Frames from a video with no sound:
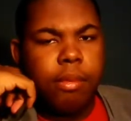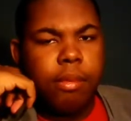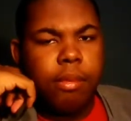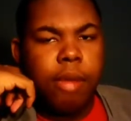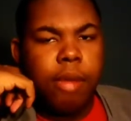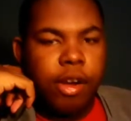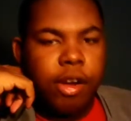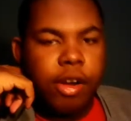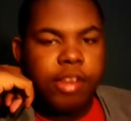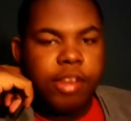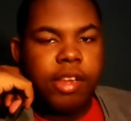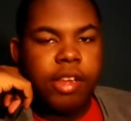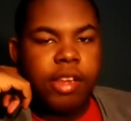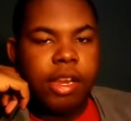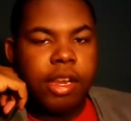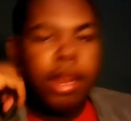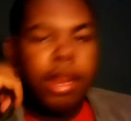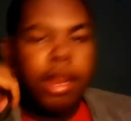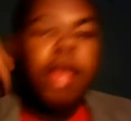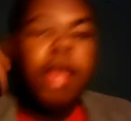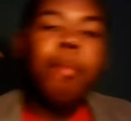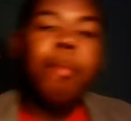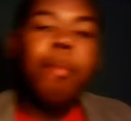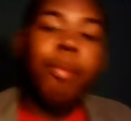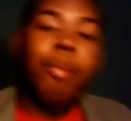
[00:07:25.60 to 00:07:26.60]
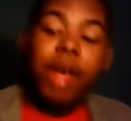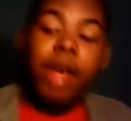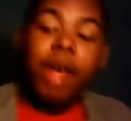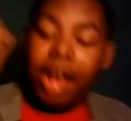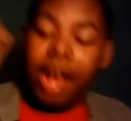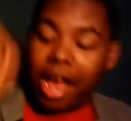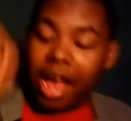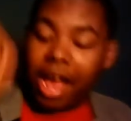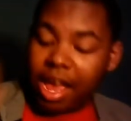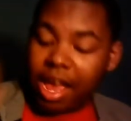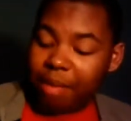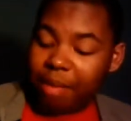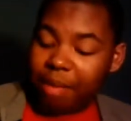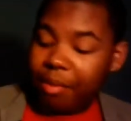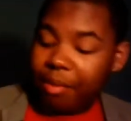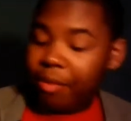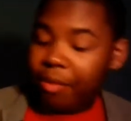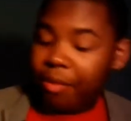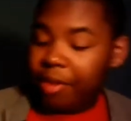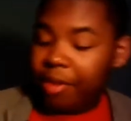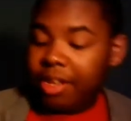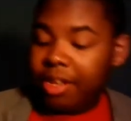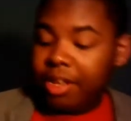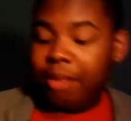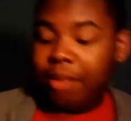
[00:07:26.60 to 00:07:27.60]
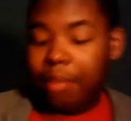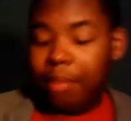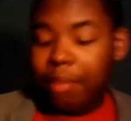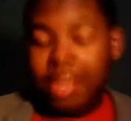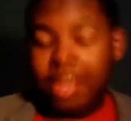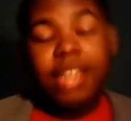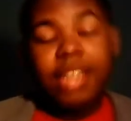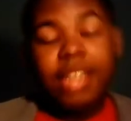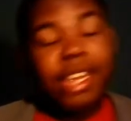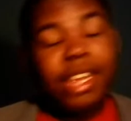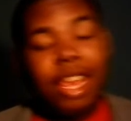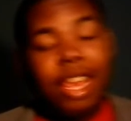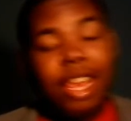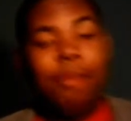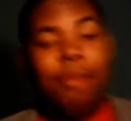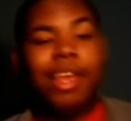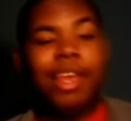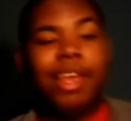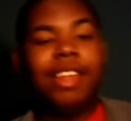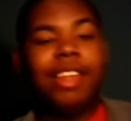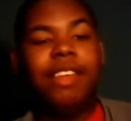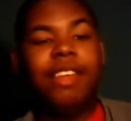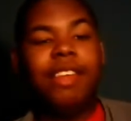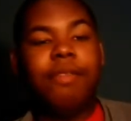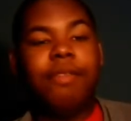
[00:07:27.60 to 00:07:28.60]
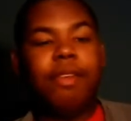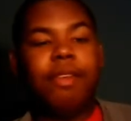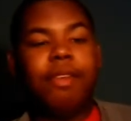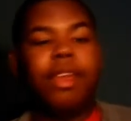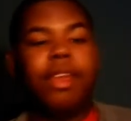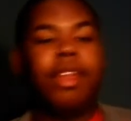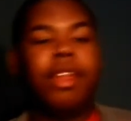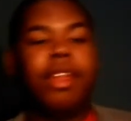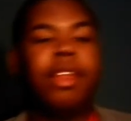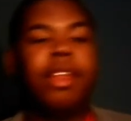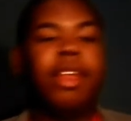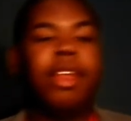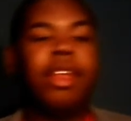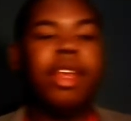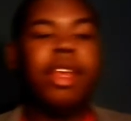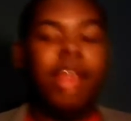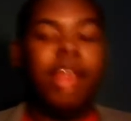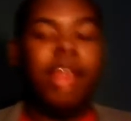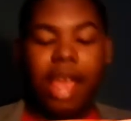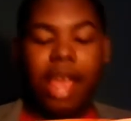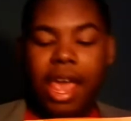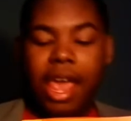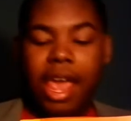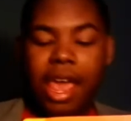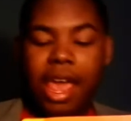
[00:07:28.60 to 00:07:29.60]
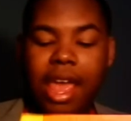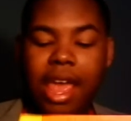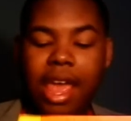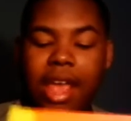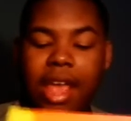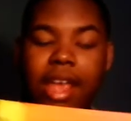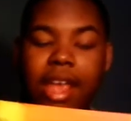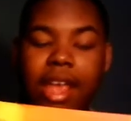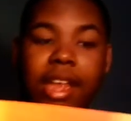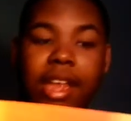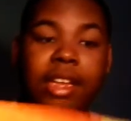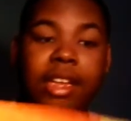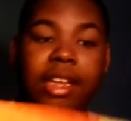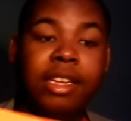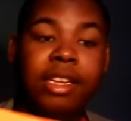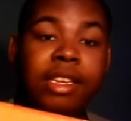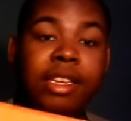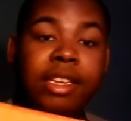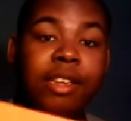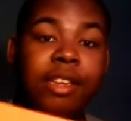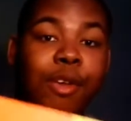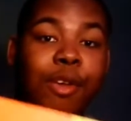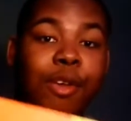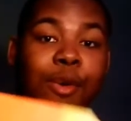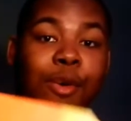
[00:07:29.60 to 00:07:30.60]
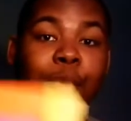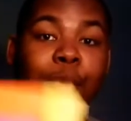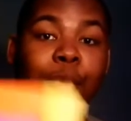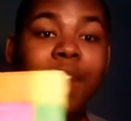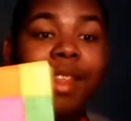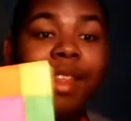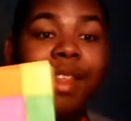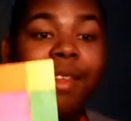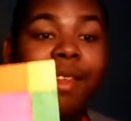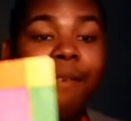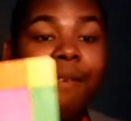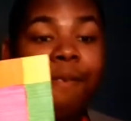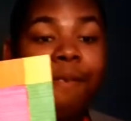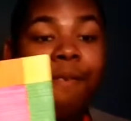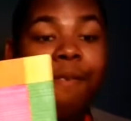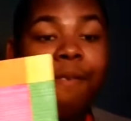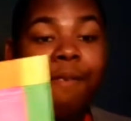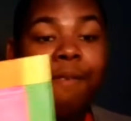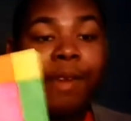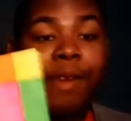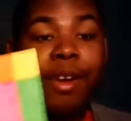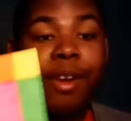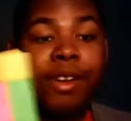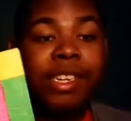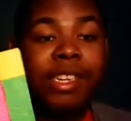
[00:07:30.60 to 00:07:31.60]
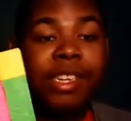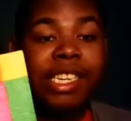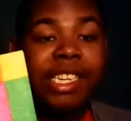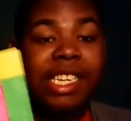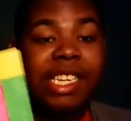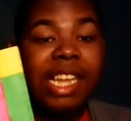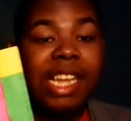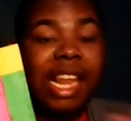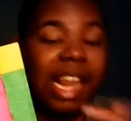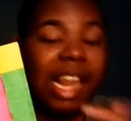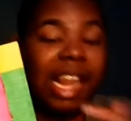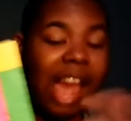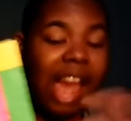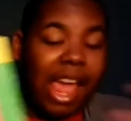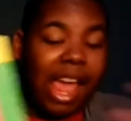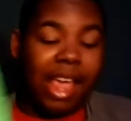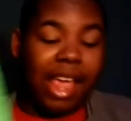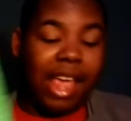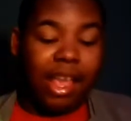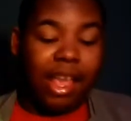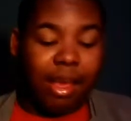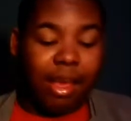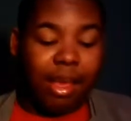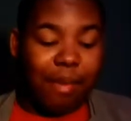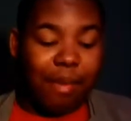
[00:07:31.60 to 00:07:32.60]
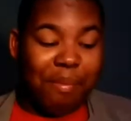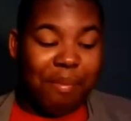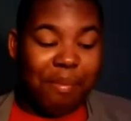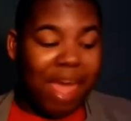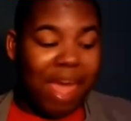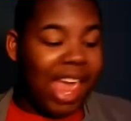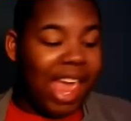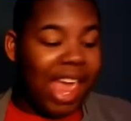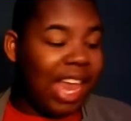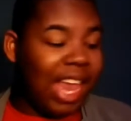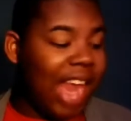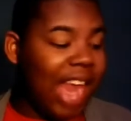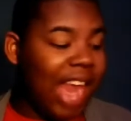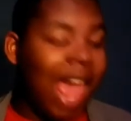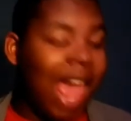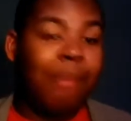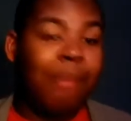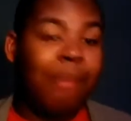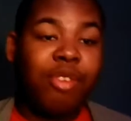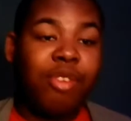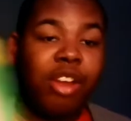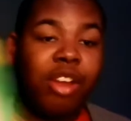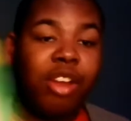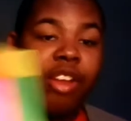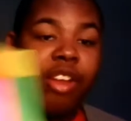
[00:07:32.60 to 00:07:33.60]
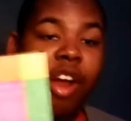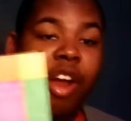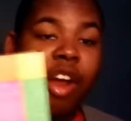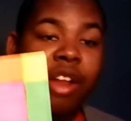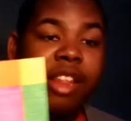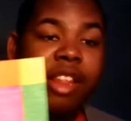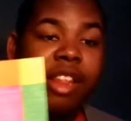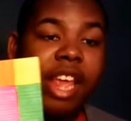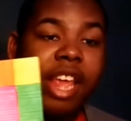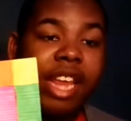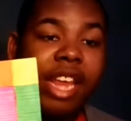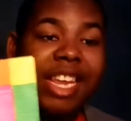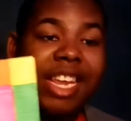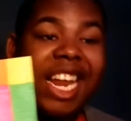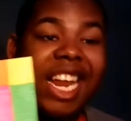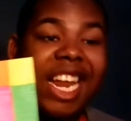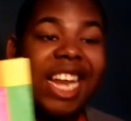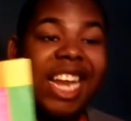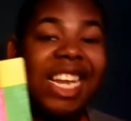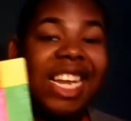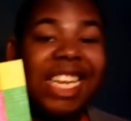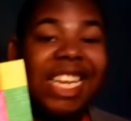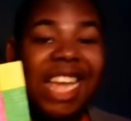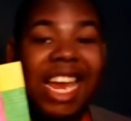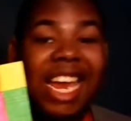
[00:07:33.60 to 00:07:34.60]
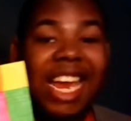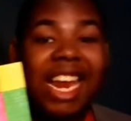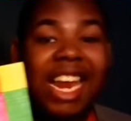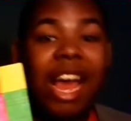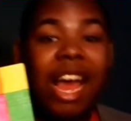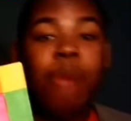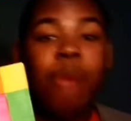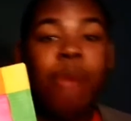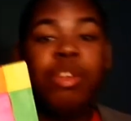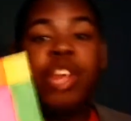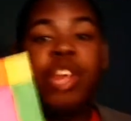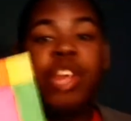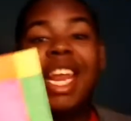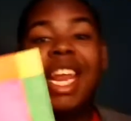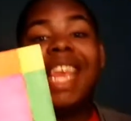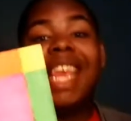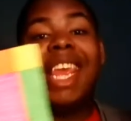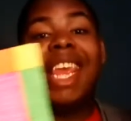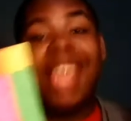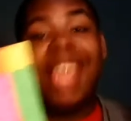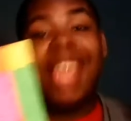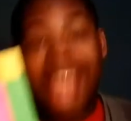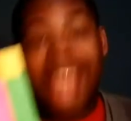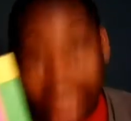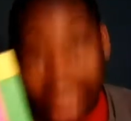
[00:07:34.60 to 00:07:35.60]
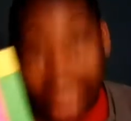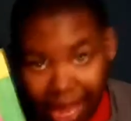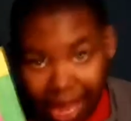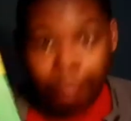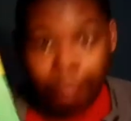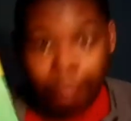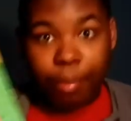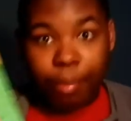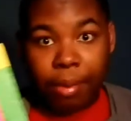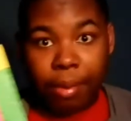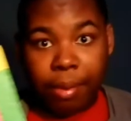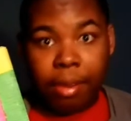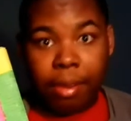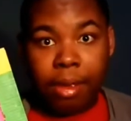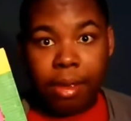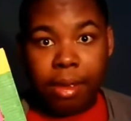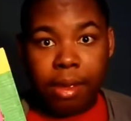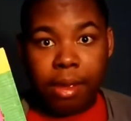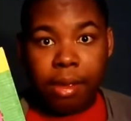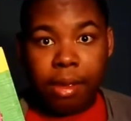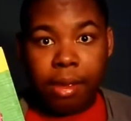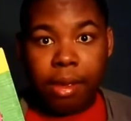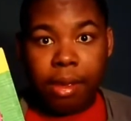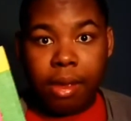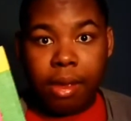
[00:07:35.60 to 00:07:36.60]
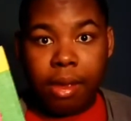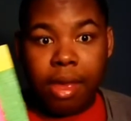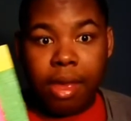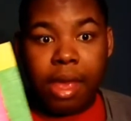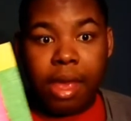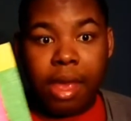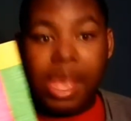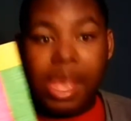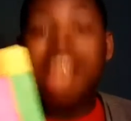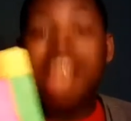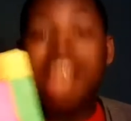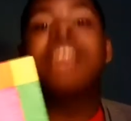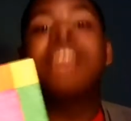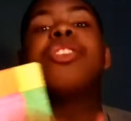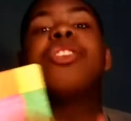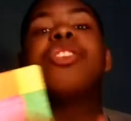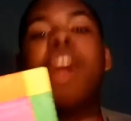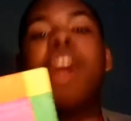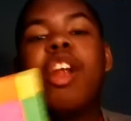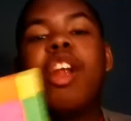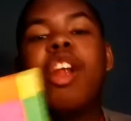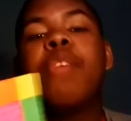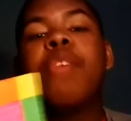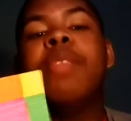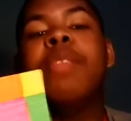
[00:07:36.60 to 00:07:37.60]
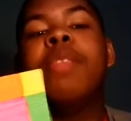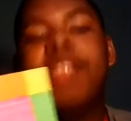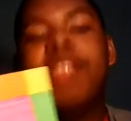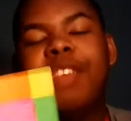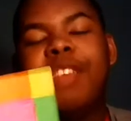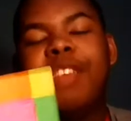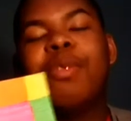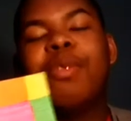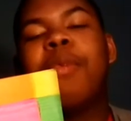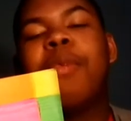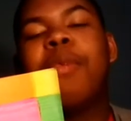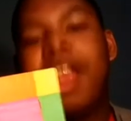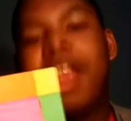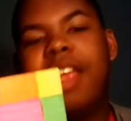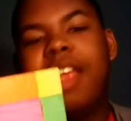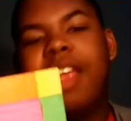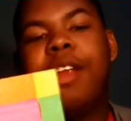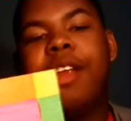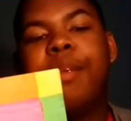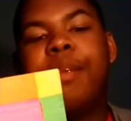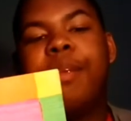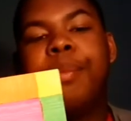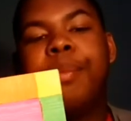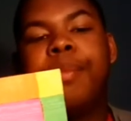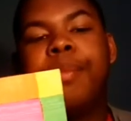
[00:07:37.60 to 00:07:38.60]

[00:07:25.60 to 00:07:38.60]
person, but I am a really big TMNT fan. And so one of the first like main abstract art things that I decided I was gonna keep, it started with this one right here.